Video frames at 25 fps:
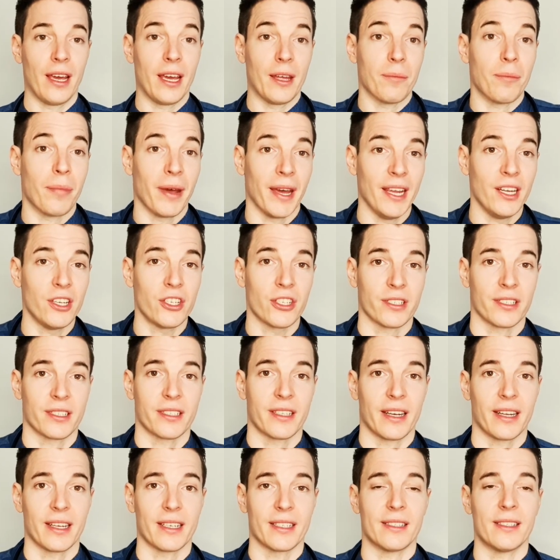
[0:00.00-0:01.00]
patients
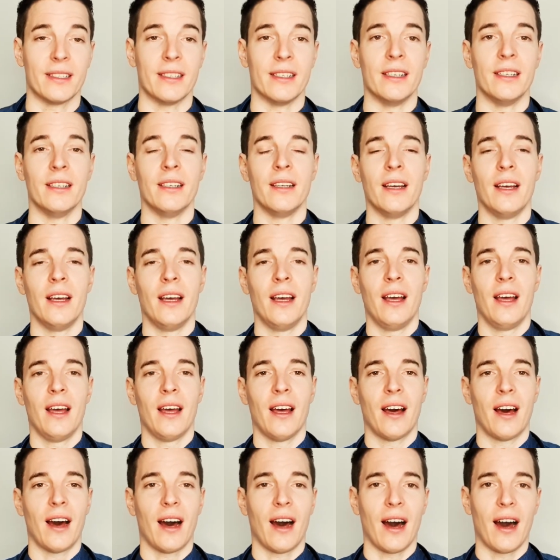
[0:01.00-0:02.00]
that I see,
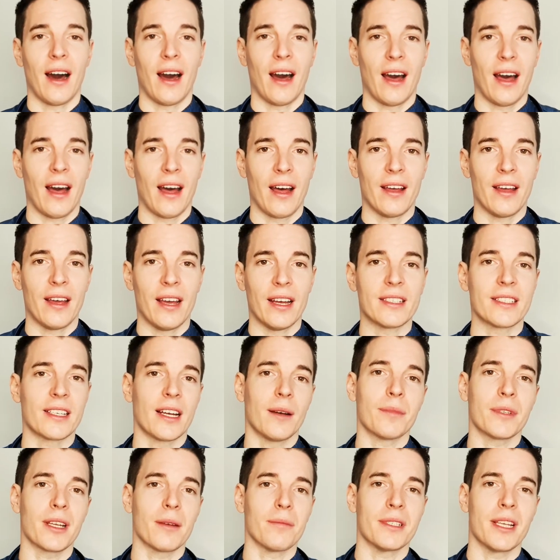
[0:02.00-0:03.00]
it
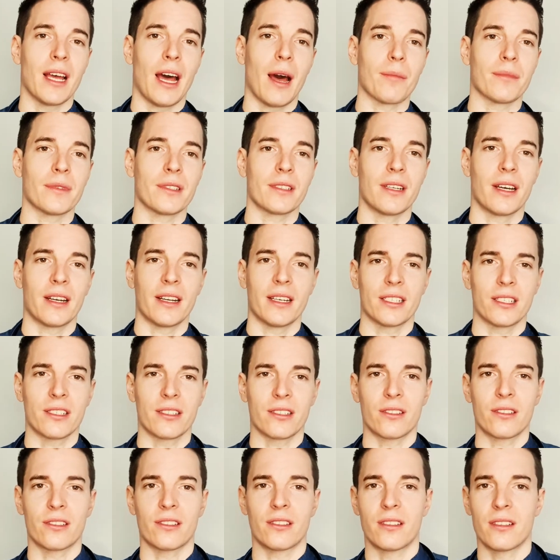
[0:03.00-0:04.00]
sometimes happens that I
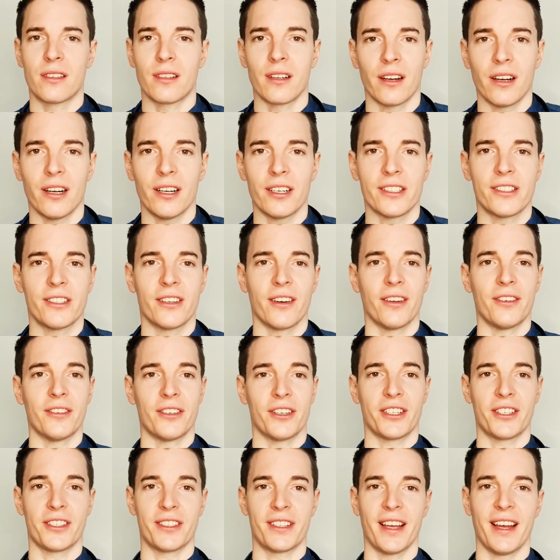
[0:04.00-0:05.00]
start to
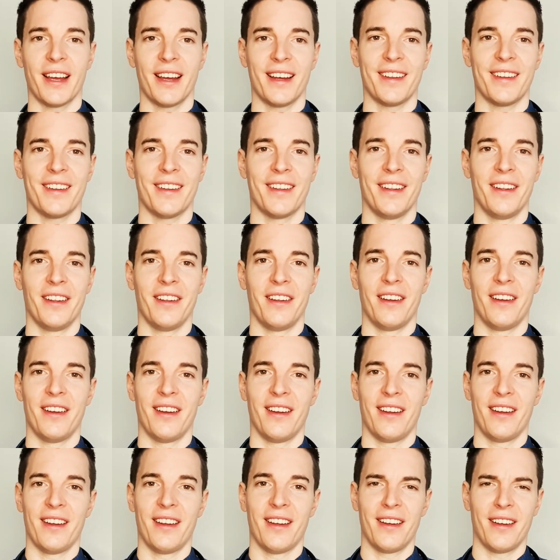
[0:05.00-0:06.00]
understand
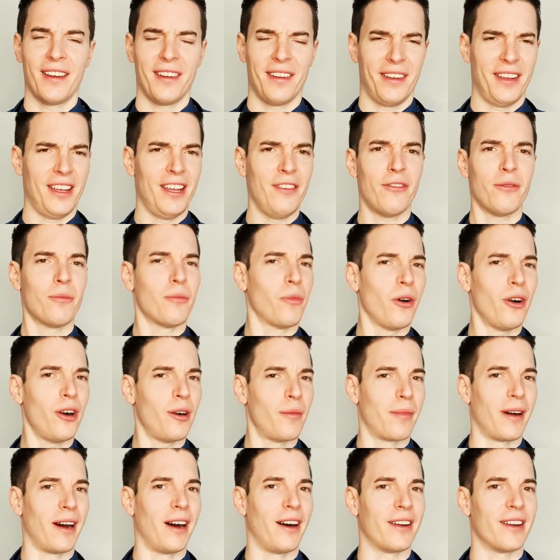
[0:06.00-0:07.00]
even more
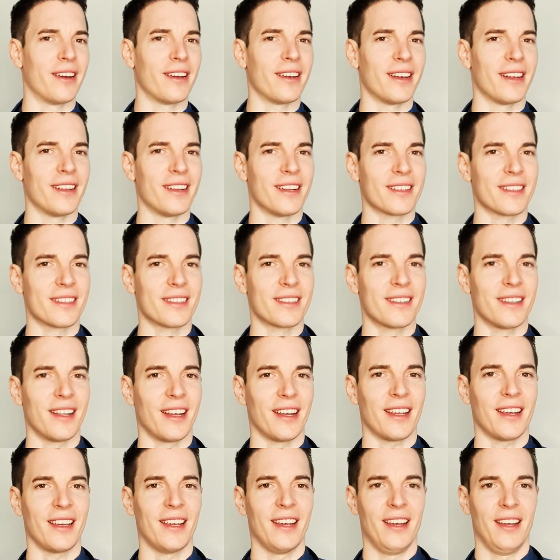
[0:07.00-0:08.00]
about it, and it's
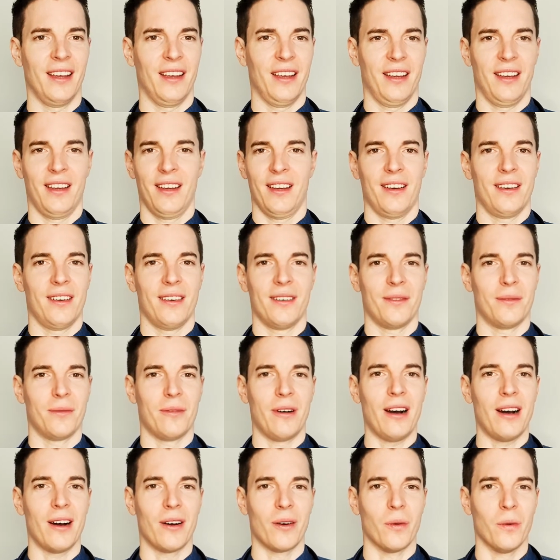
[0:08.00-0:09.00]
like,
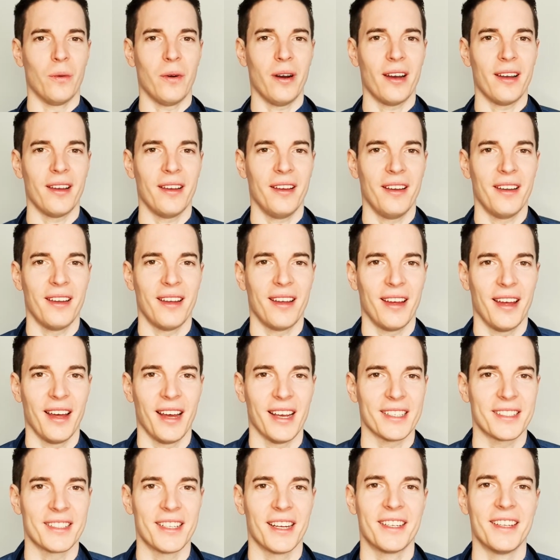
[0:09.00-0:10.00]
wow, why
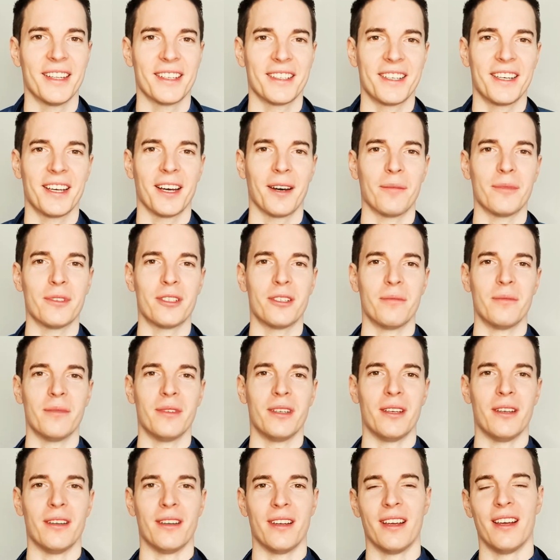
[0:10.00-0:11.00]
has that not come to
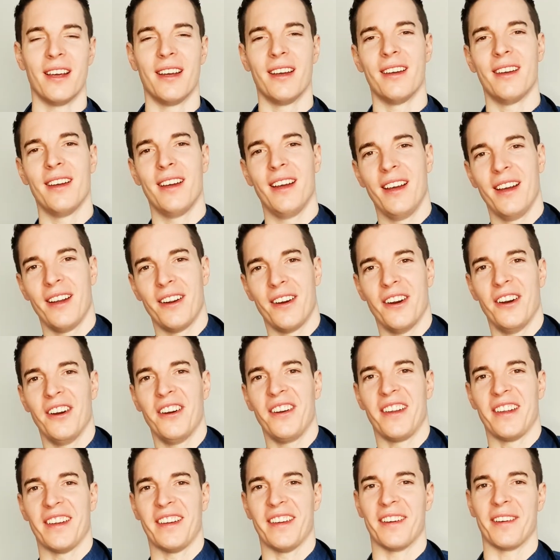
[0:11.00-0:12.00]
me
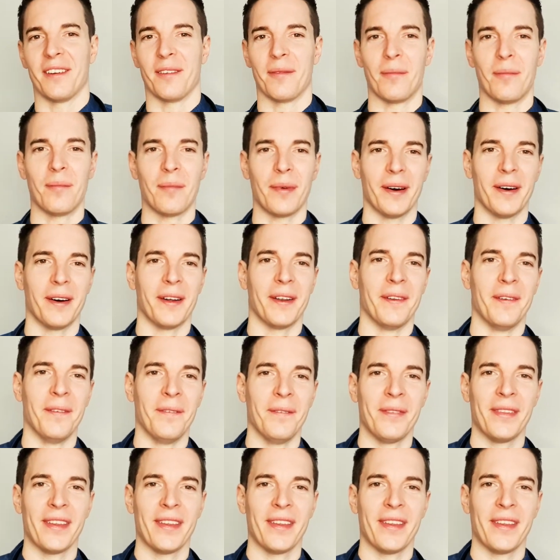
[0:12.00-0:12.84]
earlier? But